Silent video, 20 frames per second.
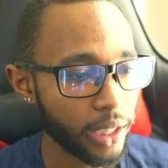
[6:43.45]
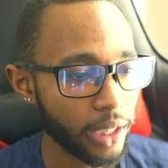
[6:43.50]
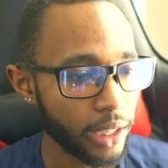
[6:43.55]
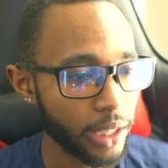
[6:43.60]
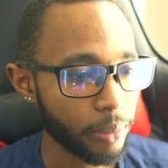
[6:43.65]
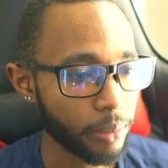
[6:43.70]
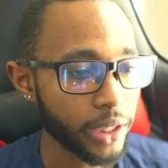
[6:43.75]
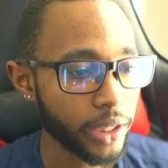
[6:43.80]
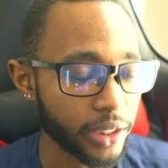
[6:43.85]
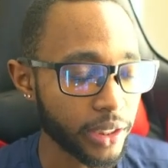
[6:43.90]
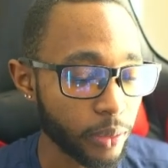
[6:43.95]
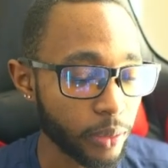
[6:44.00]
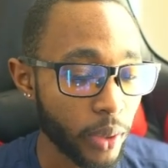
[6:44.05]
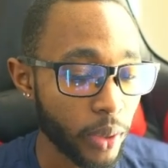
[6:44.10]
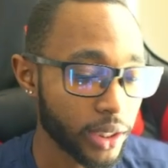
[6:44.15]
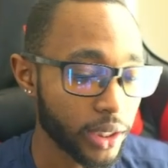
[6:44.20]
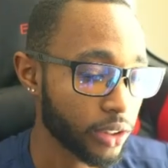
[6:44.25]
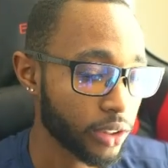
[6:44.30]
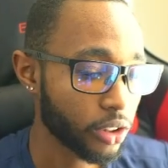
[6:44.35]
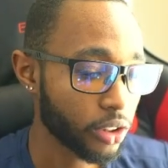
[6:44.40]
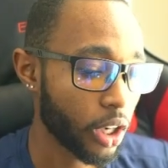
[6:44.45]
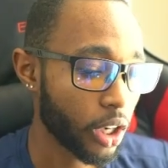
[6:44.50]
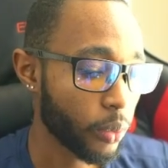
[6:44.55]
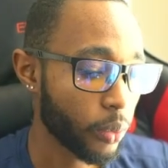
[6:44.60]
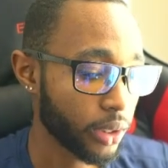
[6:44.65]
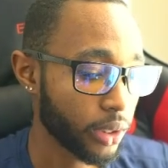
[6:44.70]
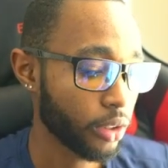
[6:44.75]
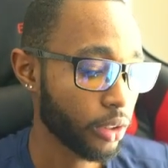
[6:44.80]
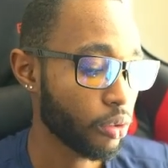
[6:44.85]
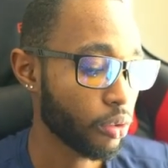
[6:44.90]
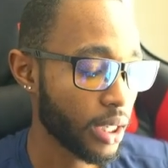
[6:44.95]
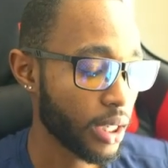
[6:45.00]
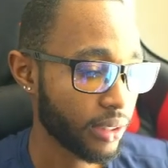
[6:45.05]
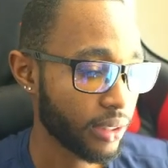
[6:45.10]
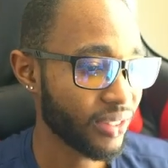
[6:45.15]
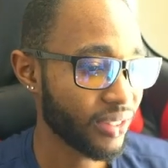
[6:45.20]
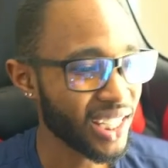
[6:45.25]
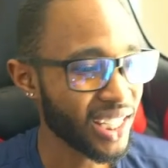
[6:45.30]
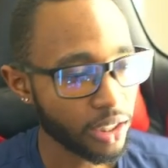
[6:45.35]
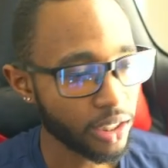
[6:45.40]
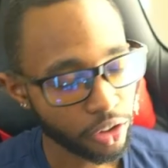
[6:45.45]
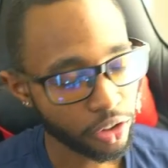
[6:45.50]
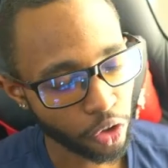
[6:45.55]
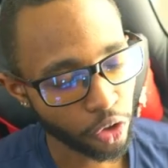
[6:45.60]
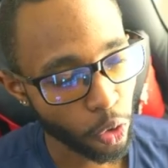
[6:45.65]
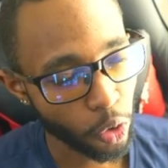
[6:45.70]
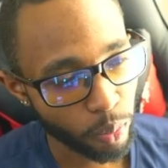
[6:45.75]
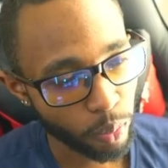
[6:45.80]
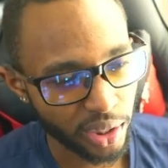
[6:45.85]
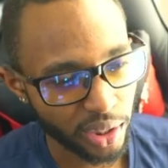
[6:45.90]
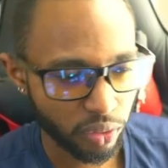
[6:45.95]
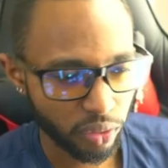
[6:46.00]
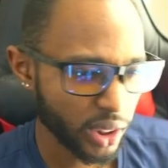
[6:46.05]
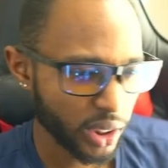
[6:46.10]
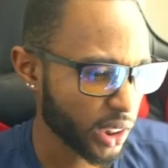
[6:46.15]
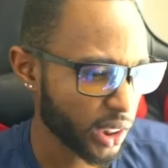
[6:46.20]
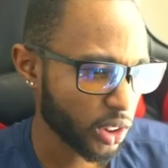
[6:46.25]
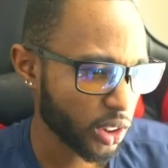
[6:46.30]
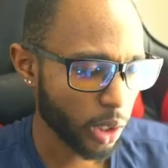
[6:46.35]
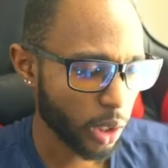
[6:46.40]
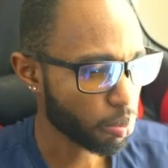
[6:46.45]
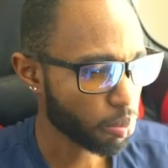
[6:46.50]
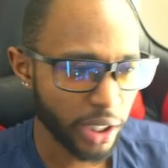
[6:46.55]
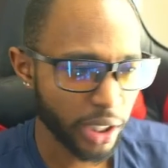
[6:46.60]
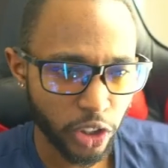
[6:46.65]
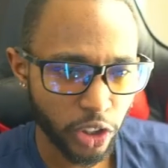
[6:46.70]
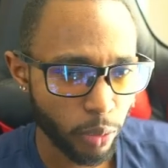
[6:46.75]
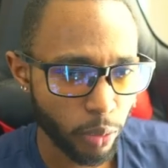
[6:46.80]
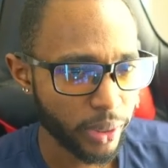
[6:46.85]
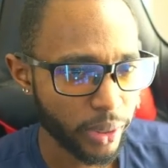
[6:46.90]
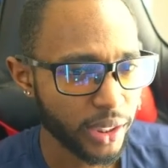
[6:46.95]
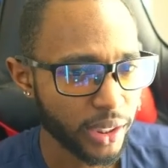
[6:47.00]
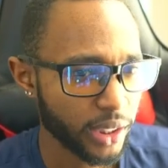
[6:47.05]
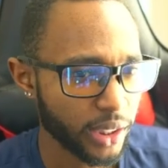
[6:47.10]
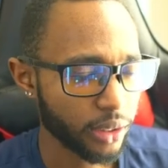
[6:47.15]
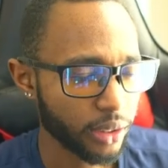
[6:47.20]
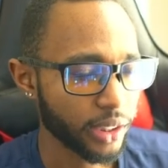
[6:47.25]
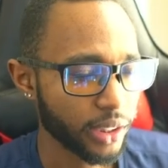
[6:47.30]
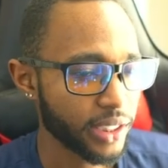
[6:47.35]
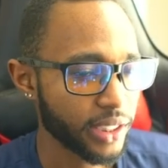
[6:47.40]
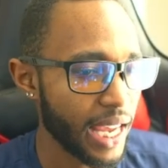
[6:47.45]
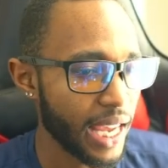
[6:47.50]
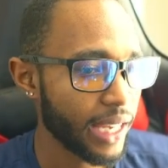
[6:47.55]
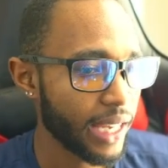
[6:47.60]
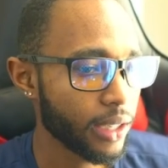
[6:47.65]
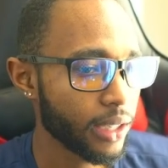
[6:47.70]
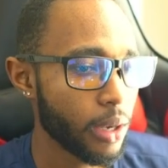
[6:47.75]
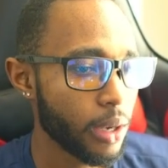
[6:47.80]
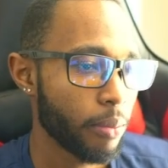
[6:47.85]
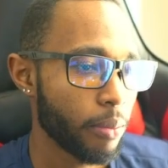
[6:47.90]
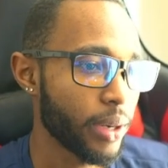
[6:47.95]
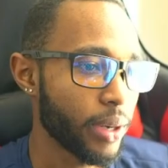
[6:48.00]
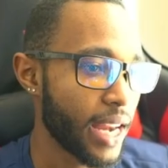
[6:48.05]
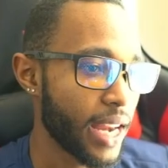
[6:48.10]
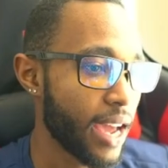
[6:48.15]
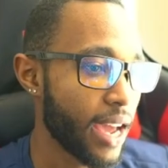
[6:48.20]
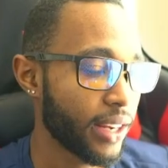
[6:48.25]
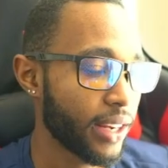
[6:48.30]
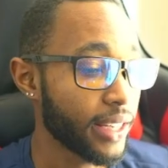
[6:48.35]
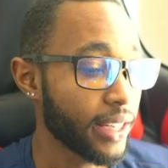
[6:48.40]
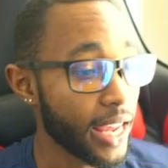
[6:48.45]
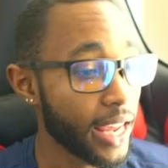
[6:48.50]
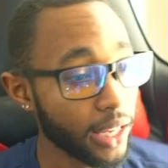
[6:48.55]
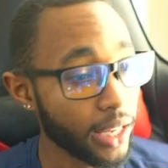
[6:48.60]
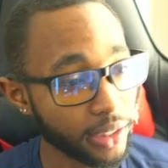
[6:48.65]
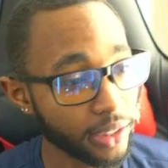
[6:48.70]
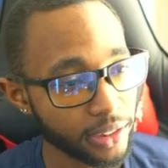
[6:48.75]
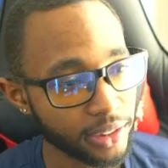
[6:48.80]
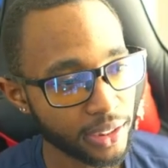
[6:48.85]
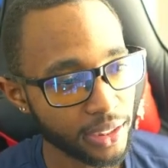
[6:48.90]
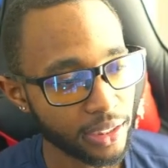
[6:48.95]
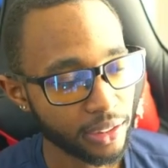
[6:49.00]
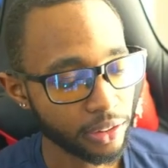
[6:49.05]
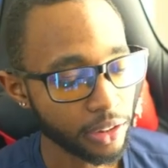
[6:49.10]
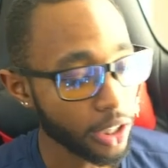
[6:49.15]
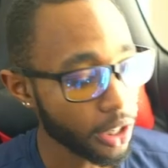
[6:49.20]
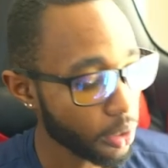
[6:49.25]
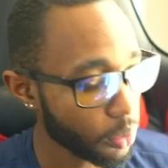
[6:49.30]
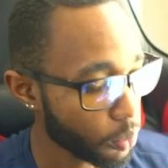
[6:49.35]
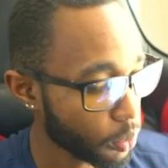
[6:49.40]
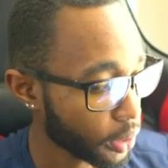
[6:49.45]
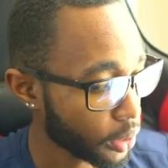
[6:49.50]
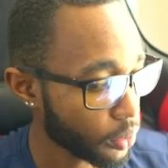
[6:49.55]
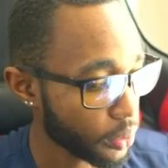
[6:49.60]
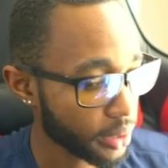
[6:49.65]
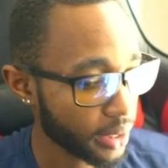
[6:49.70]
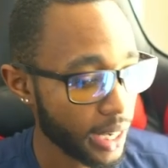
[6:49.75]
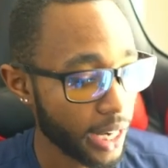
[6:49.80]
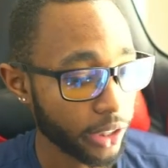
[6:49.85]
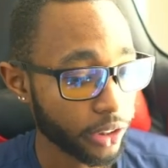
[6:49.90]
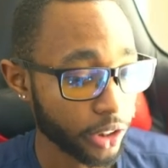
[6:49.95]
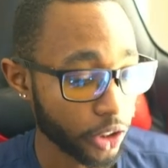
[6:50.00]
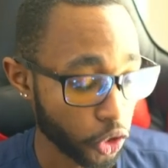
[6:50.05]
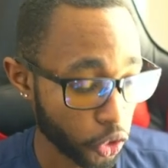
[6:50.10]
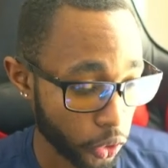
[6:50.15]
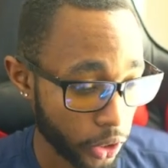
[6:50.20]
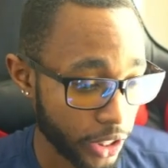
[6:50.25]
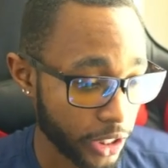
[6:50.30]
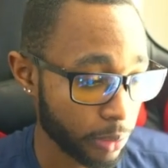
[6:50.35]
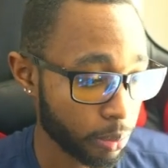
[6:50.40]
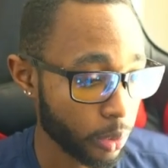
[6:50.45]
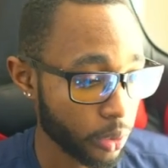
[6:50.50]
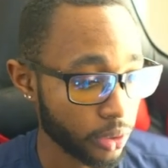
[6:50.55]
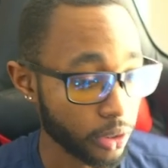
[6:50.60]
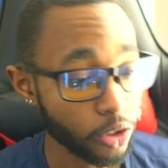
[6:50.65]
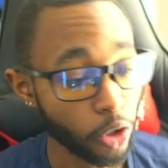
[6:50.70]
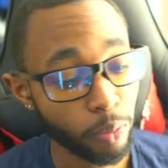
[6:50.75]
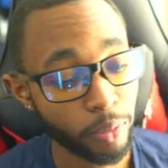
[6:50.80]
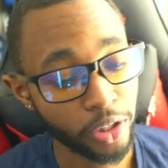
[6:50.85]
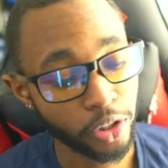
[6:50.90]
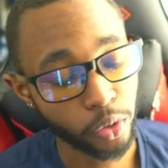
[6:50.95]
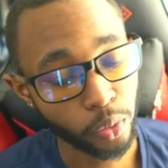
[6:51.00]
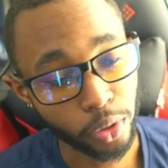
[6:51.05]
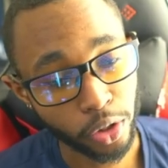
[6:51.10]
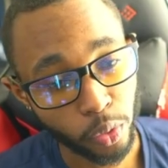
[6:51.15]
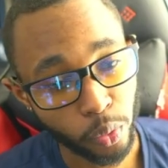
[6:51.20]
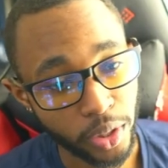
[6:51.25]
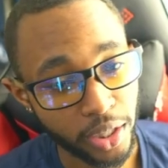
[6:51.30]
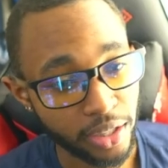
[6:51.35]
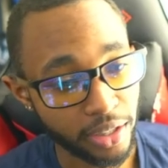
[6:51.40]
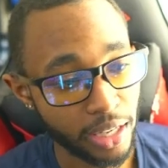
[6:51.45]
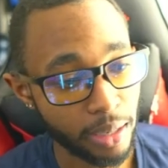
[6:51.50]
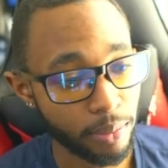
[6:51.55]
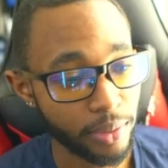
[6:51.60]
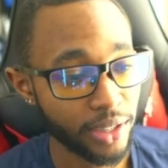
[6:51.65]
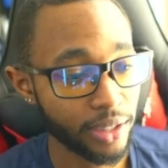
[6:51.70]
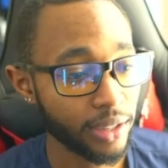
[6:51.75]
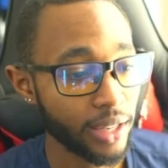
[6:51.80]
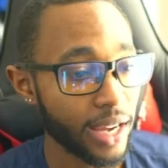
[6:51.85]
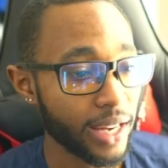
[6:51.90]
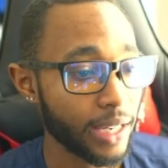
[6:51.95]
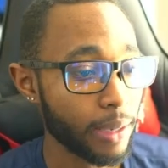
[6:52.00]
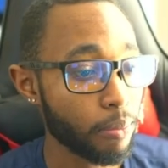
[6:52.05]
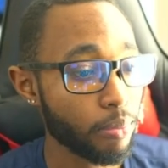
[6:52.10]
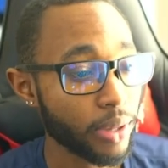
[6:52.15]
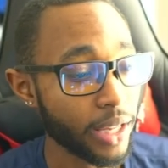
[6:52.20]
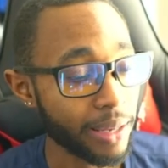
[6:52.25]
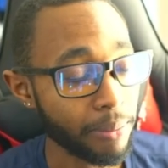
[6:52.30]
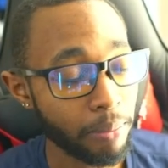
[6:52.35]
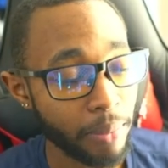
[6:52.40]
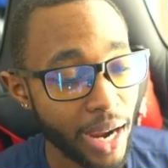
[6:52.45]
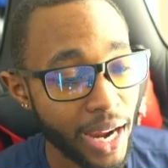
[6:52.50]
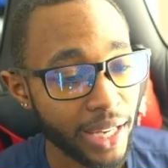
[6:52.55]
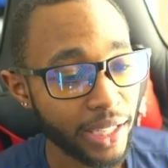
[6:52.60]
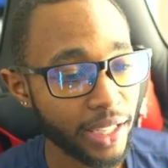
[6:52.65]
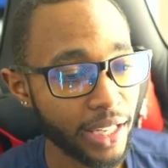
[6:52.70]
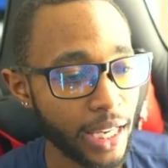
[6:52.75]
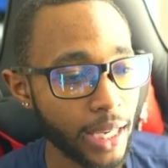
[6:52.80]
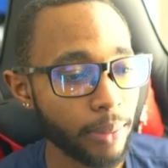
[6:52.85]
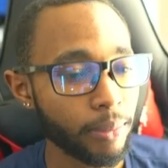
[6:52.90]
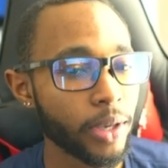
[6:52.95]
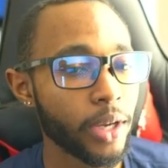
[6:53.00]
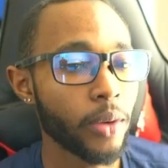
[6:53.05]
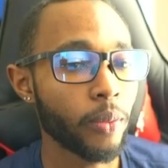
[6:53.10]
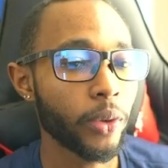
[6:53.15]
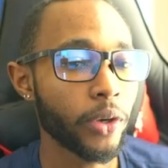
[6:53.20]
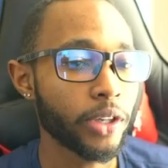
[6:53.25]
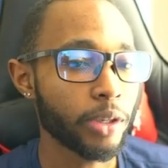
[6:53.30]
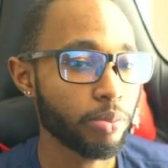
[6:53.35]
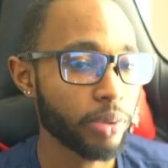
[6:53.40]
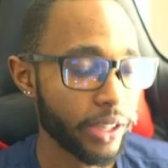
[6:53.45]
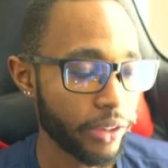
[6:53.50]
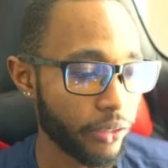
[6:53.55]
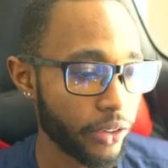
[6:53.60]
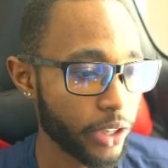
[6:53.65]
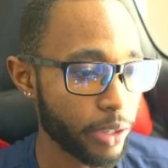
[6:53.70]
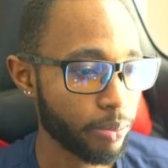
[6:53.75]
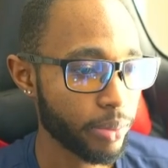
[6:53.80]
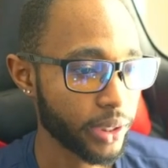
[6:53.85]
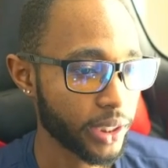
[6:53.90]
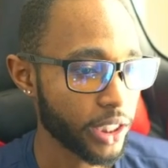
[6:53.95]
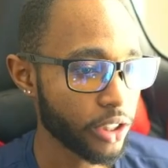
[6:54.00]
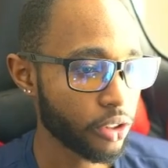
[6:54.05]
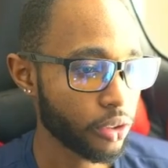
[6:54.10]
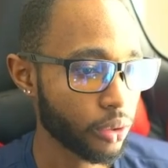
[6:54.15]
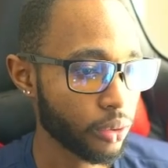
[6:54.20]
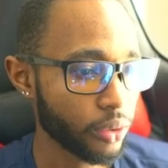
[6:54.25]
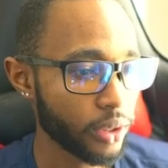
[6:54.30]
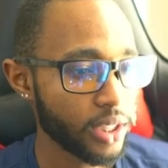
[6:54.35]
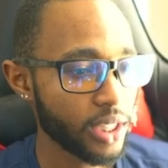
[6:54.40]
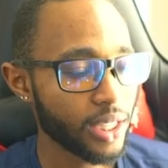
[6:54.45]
Because he wanted to start with an aggressive English opening, really start breaking open the center and attack. But now that L has said, no, we're going to actually transpose this opening to a Queen's Gambit decline and play my game. We're going to play very positional.